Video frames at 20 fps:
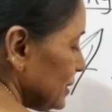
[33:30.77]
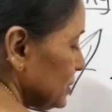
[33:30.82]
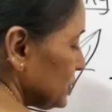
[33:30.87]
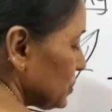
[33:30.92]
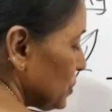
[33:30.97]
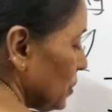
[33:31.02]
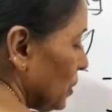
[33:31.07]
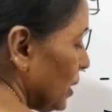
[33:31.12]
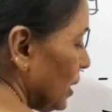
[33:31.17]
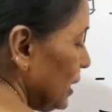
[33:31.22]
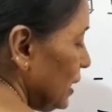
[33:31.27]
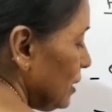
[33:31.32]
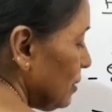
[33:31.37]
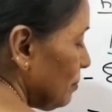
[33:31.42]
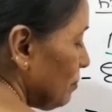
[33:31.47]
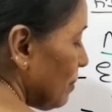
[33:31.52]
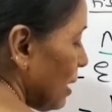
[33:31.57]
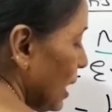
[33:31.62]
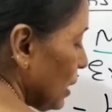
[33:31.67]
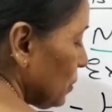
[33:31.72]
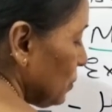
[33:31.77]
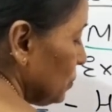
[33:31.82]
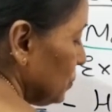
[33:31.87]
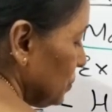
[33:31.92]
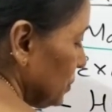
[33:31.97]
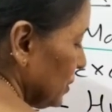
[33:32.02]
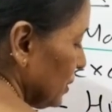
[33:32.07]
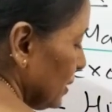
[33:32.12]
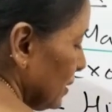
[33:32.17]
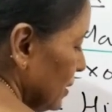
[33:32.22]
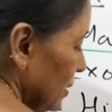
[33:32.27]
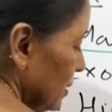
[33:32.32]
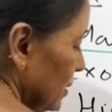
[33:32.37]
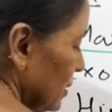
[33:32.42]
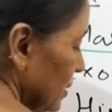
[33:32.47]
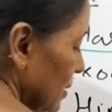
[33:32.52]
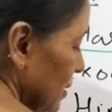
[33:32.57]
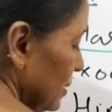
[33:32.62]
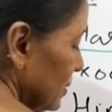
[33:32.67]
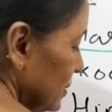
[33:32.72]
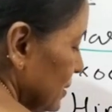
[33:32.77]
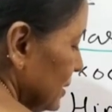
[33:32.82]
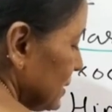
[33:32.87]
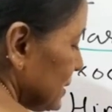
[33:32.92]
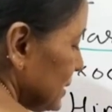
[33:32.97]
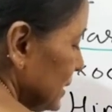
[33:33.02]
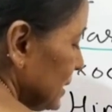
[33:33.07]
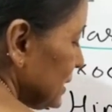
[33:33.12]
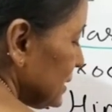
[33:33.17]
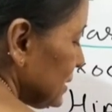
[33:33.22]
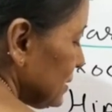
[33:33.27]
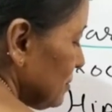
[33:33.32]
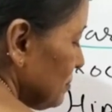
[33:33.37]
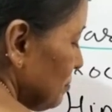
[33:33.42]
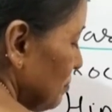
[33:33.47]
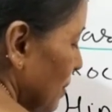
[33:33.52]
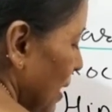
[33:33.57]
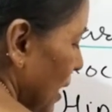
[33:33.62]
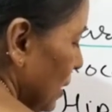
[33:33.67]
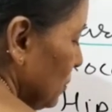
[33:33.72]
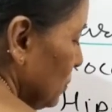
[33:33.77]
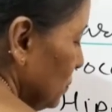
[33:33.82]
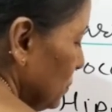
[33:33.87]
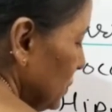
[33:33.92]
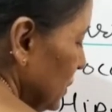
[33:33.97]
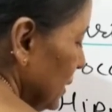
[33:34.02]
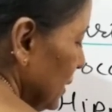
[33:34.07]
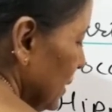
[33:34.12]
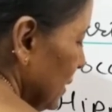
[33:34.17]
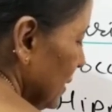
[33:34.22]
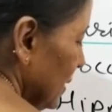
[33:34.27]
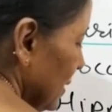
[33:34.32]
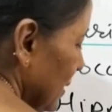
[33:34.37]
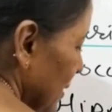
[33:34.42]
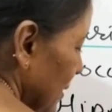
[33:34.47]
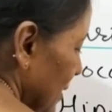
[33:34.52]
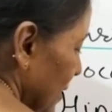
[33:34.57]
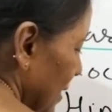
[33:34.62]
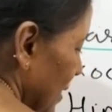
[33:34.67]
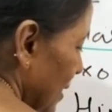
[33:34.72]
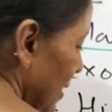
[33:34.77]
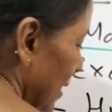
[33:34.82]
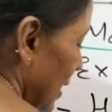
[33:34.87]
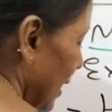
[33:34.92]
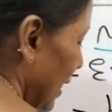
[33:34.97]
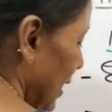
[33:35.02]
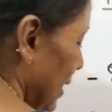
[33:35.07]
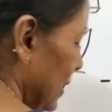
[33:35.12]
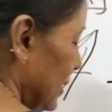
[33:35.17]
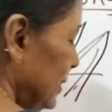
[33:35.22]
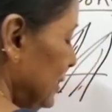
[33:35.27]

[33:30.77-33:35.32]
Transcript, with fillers: called magur. This is magur and